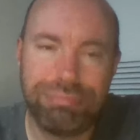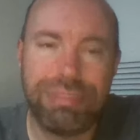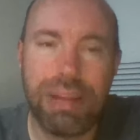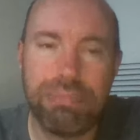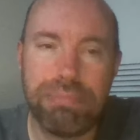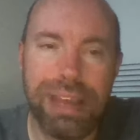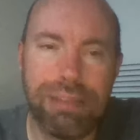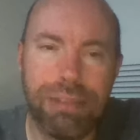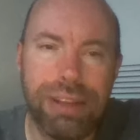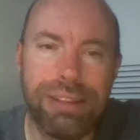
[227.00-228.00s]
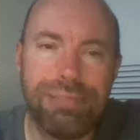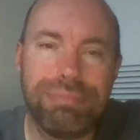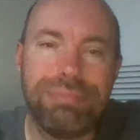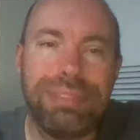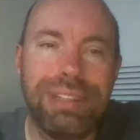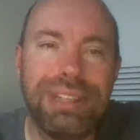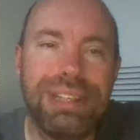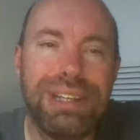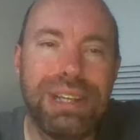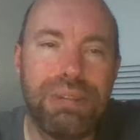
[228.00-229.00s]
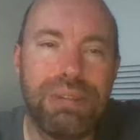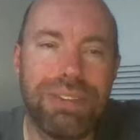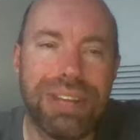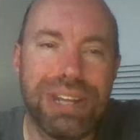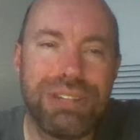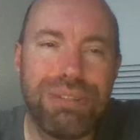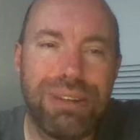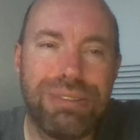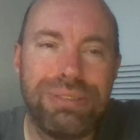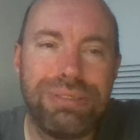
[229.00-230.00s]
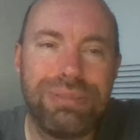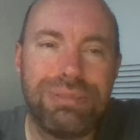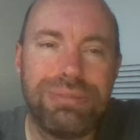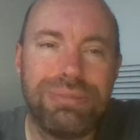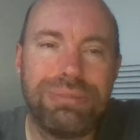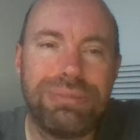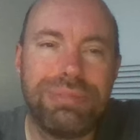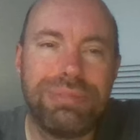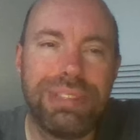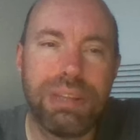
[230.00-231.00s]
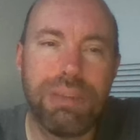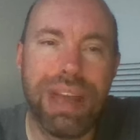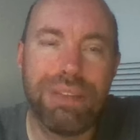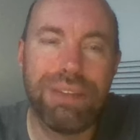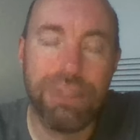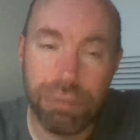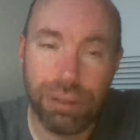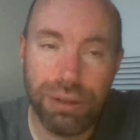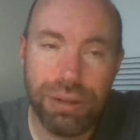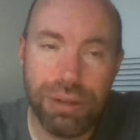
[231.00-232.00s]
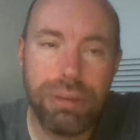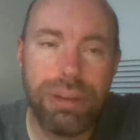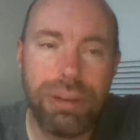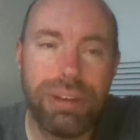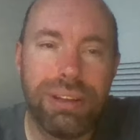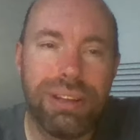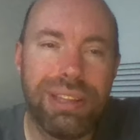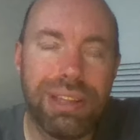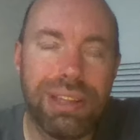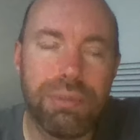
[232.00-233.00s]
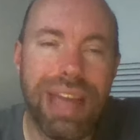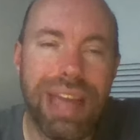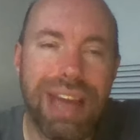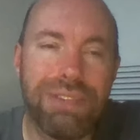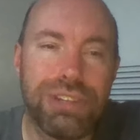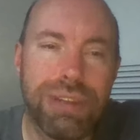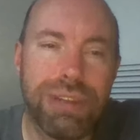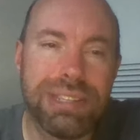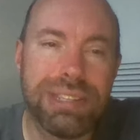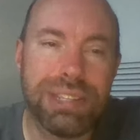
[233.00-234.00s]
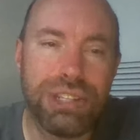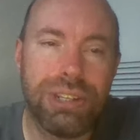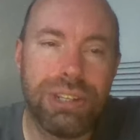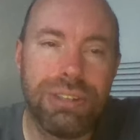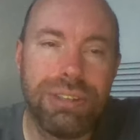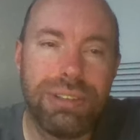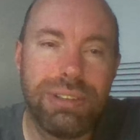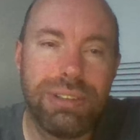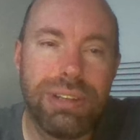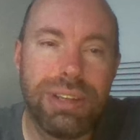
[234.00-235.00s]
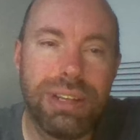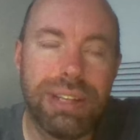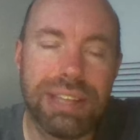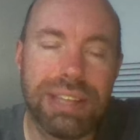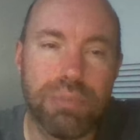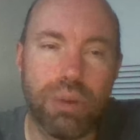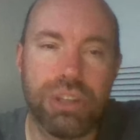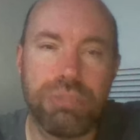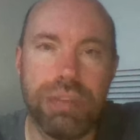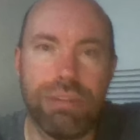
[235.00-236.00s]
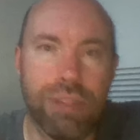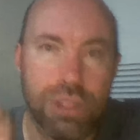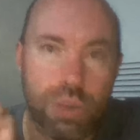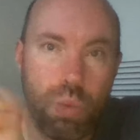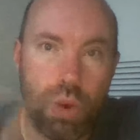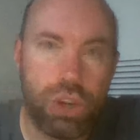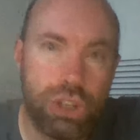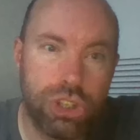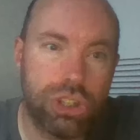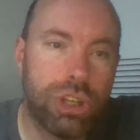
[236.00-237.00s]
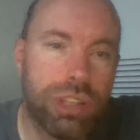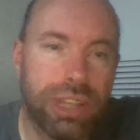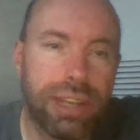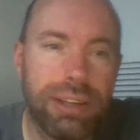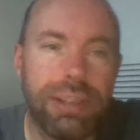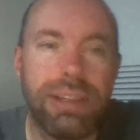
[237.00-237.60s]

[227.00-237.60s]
Not bad, right? We have an intro, then we have the blurb, then we have a transition. That's the Moria Speedrun's whoosh thing.